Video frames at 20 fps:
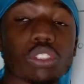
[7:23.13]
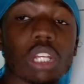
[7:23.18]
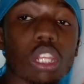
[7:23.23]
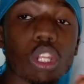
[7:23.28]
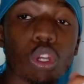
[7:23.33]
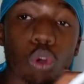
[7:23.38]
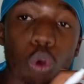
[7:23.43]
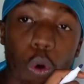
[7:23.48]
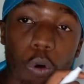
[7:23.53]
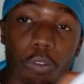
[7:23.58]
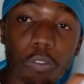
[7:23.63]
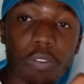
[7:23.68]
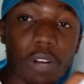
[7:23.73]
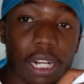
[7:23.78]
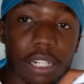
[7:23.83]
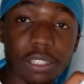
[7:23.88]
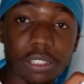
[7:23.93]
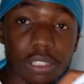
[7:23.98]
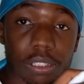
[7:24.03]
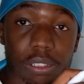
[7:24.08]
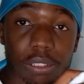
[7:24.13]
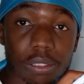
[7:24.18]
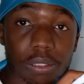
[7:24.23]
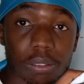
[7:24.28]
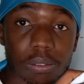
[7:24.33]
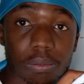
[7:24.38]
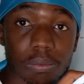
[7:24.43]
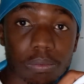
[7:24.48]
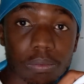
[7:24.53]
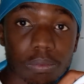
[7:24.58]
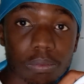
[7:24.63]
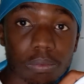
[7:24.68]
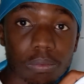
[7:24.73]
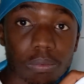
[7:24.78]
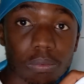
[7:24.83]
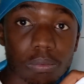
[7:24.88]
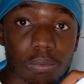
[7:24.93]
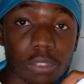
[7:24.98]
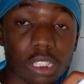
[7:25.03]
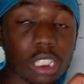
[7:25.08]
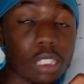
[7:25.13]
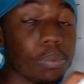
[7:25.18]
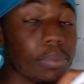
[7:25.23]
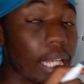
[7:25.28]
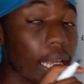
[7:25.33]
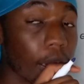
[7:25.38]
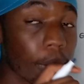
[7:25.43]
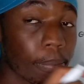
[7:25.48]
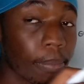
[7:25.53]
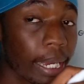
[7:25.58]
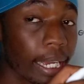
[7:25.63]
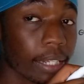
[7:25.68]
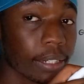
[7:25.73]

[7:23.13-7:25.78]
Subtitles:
the cofunctions. Keep that in mind.